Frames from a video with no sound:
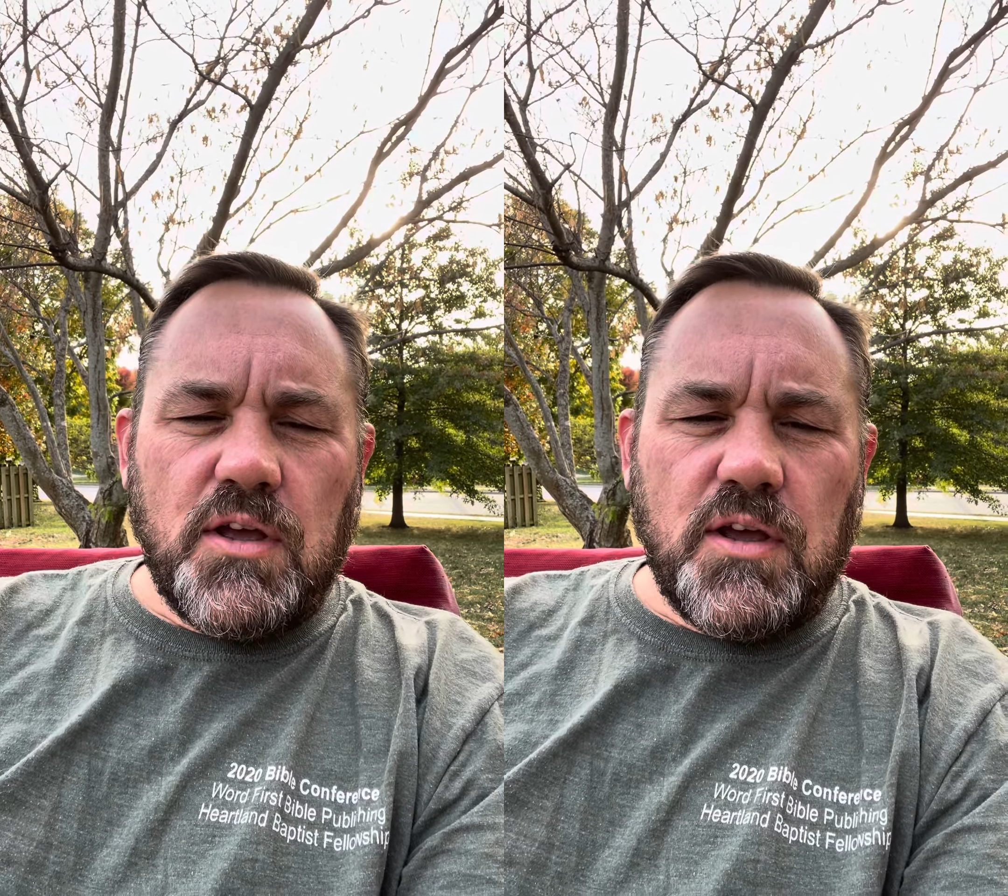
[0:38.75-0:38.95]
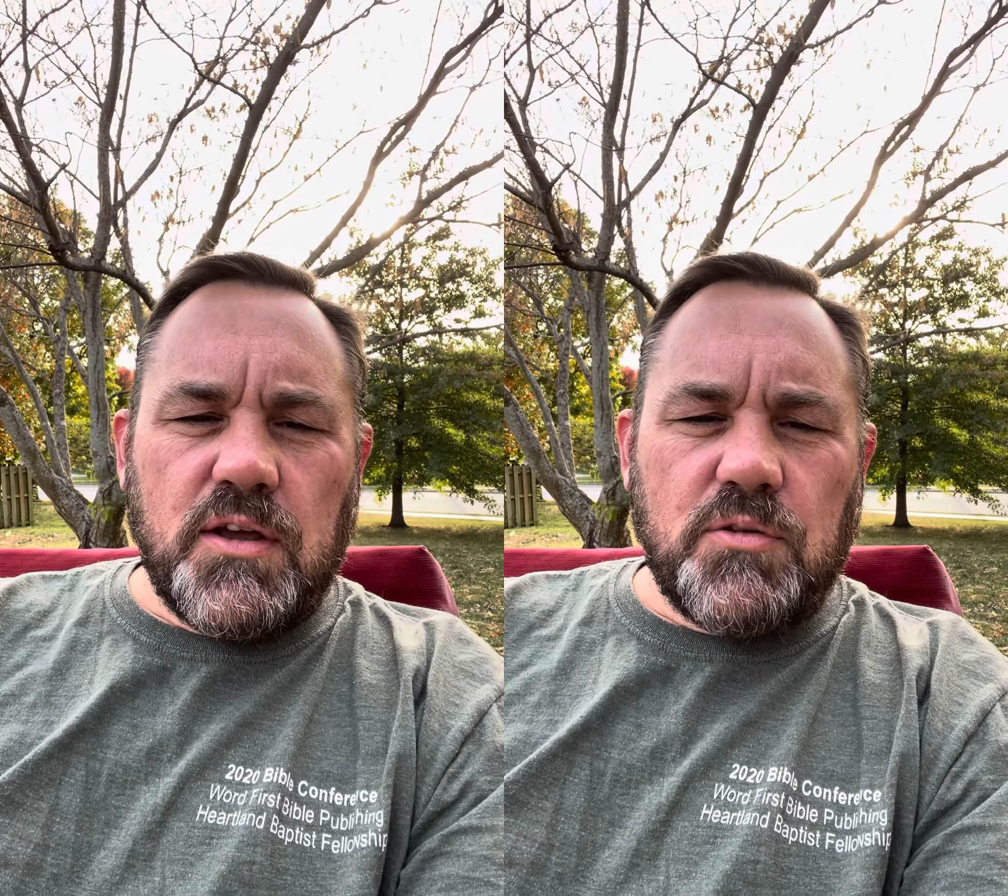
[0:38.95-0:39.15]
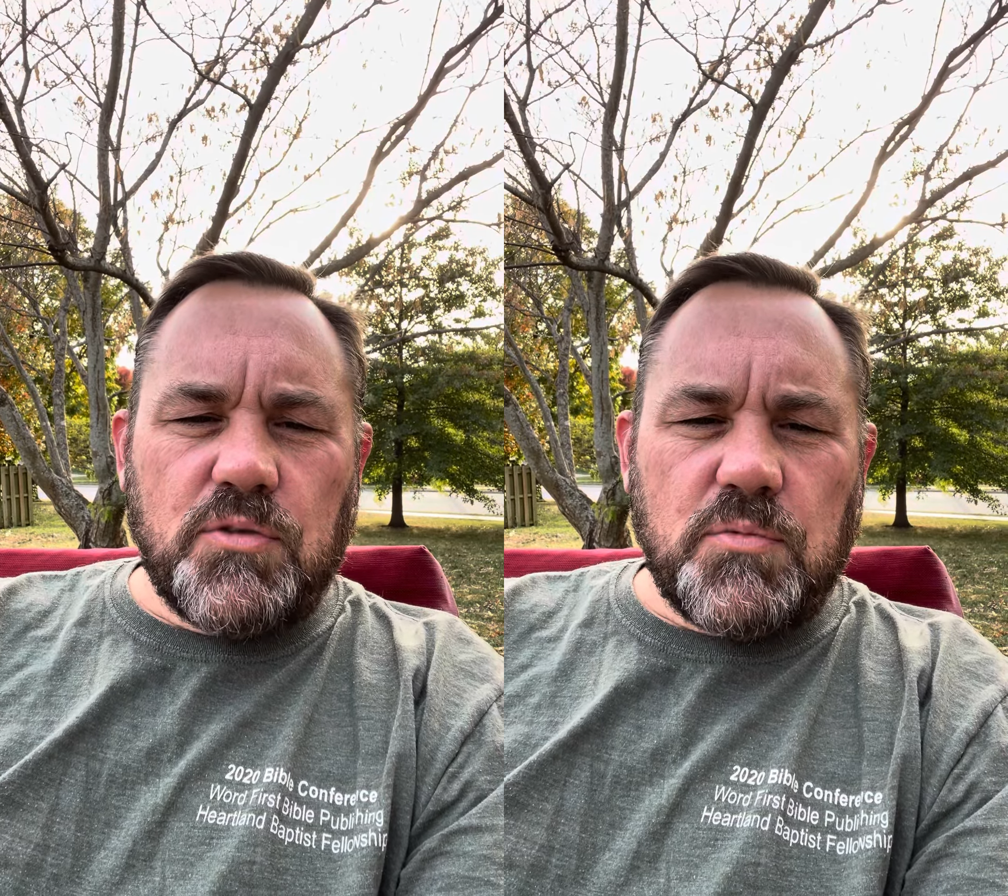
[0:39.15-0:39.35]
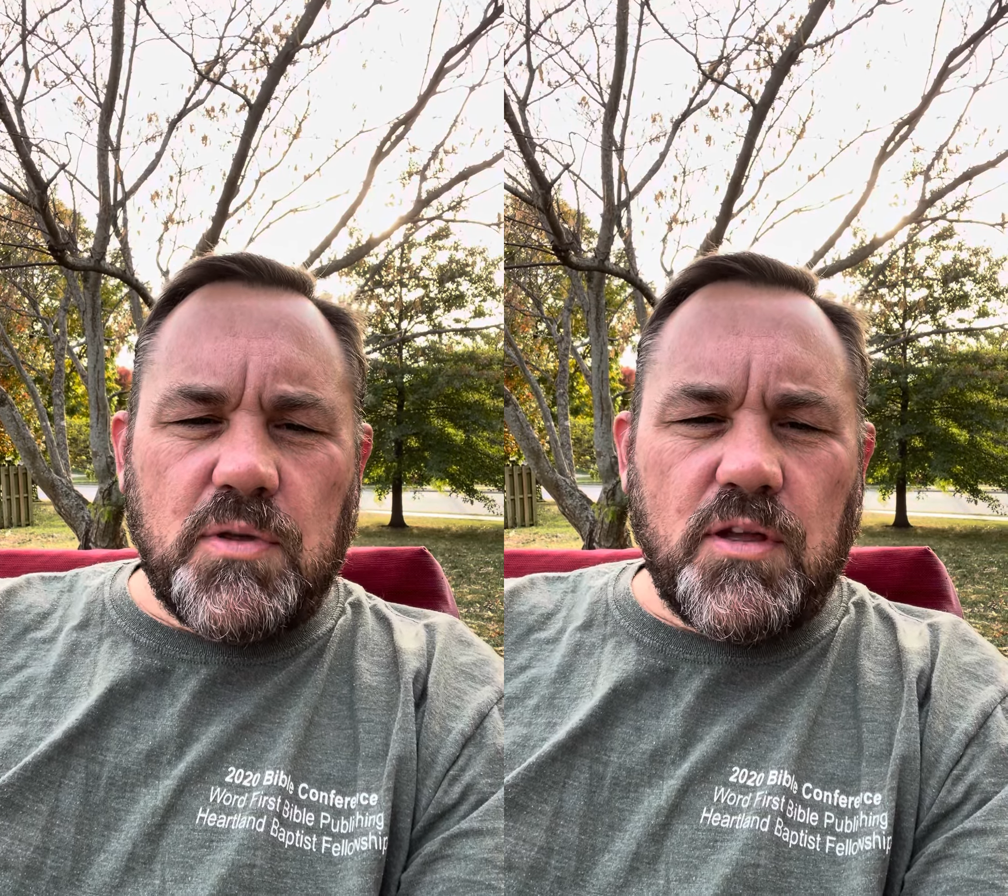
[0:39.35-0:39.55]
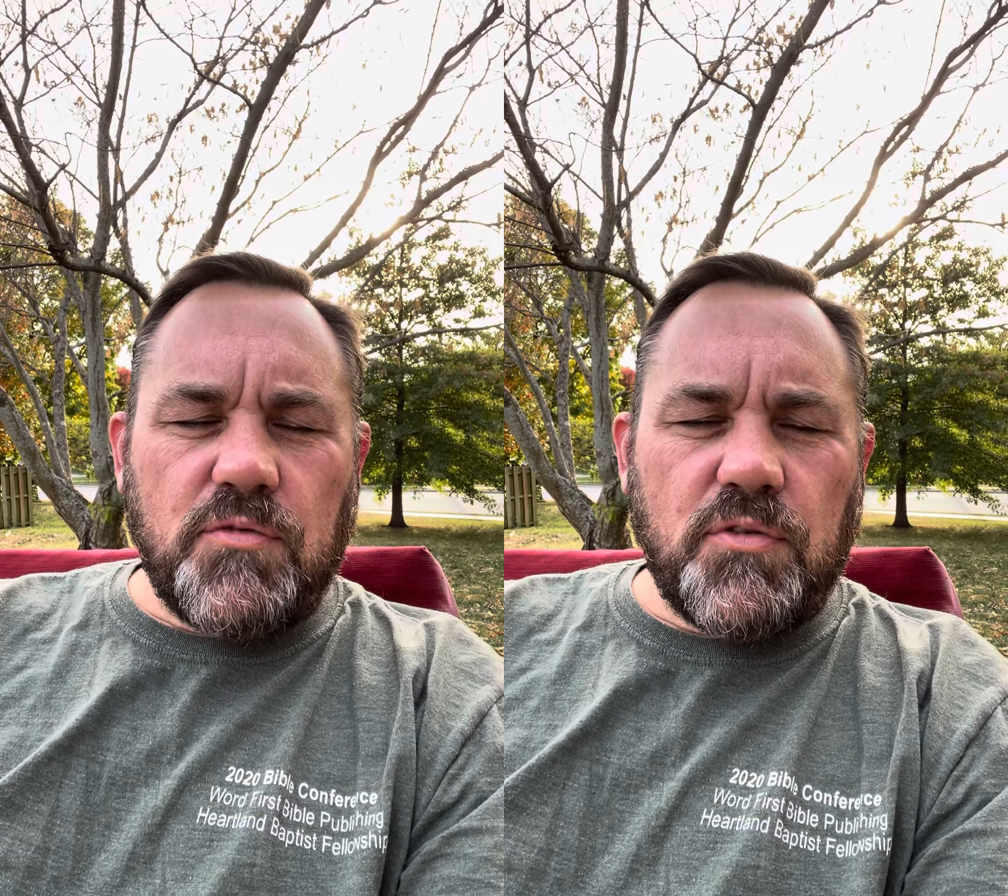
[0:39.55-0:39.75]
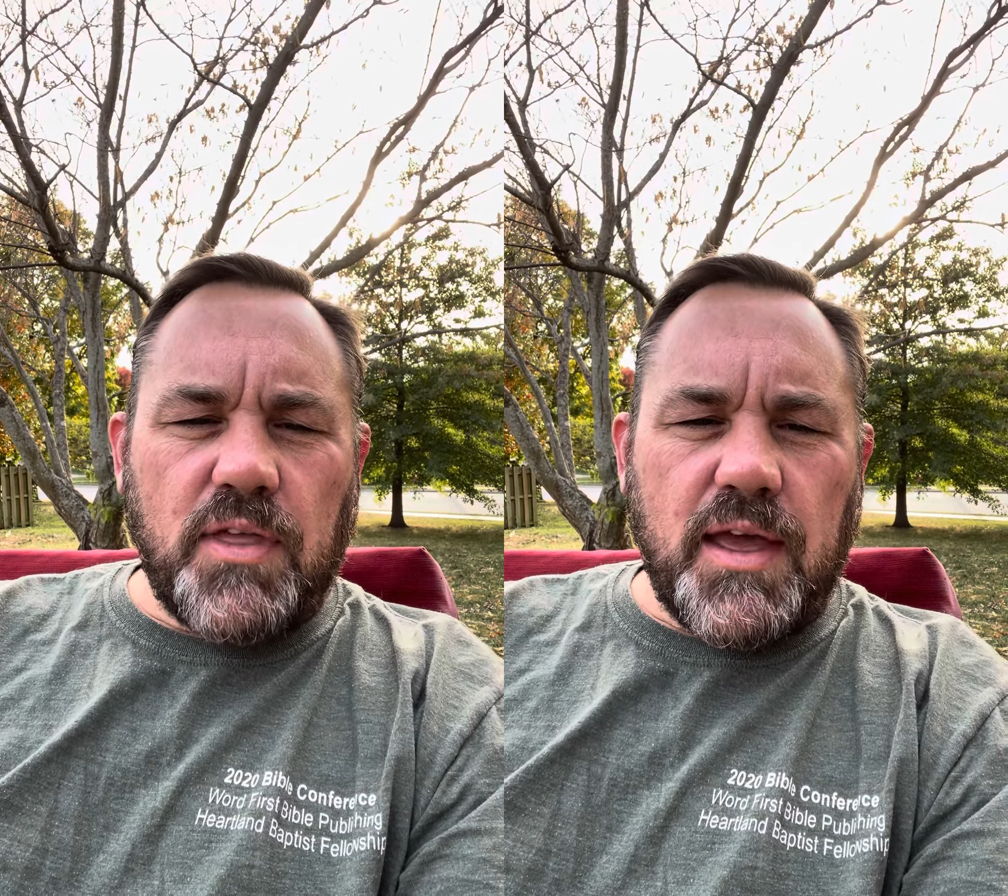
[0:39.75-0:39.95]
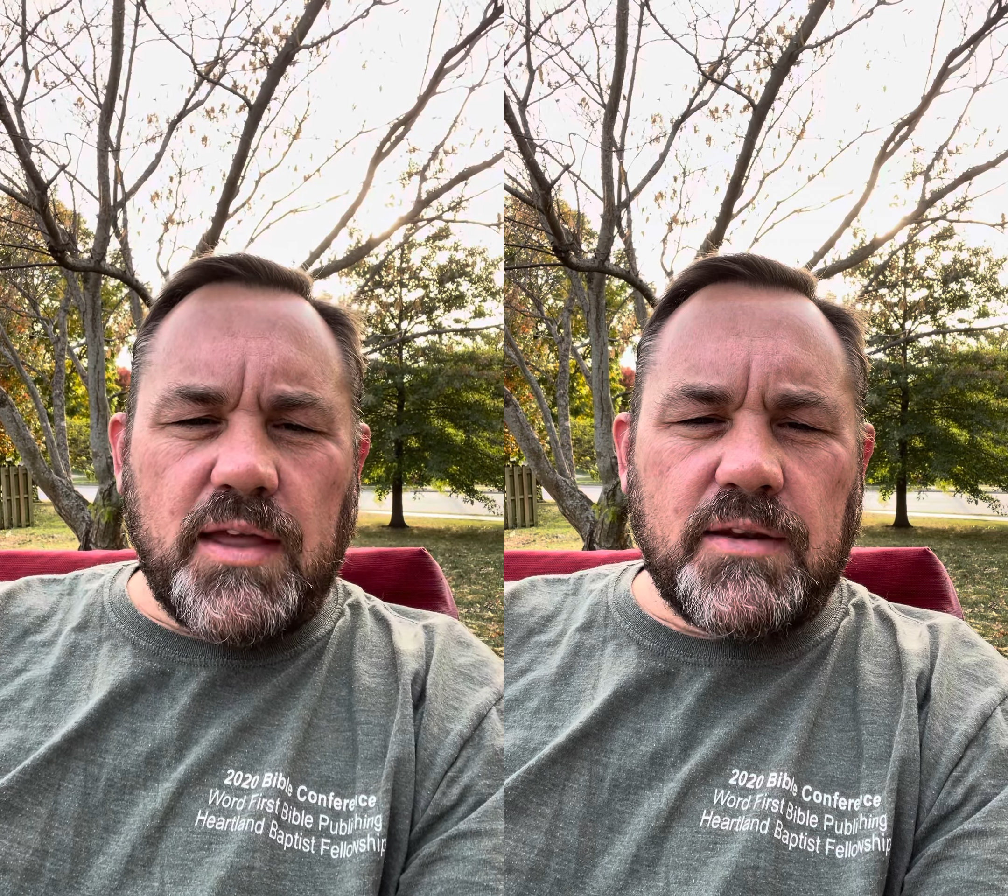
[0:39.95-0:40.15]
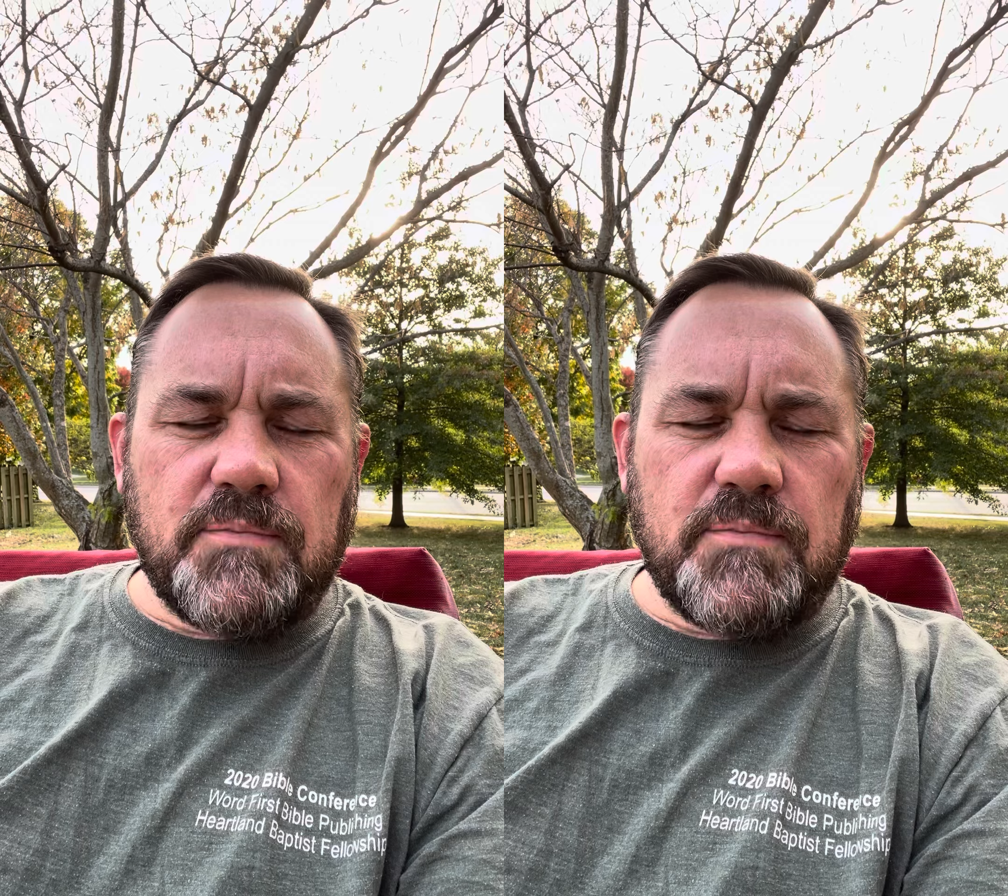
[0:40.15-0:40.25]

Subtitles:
I want to be there for that.